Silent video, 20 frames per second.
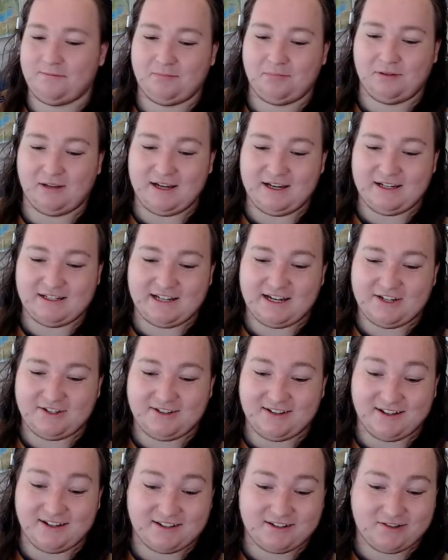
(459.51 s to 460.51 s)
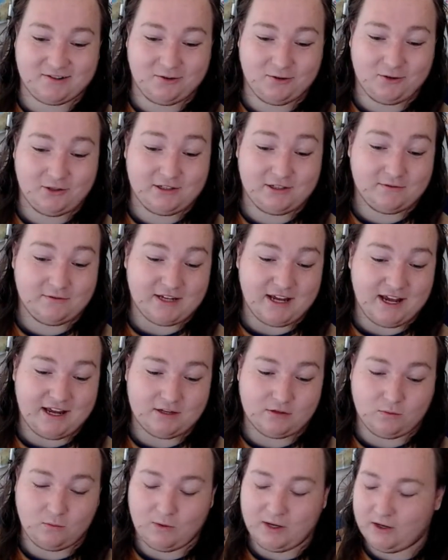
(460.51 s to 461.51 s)
PlayStation exclusives as
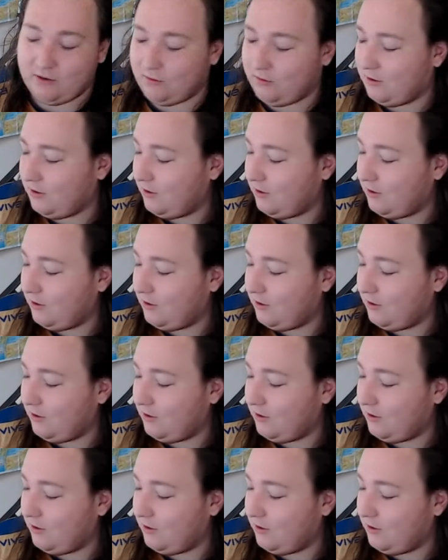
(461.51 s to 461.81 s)
well.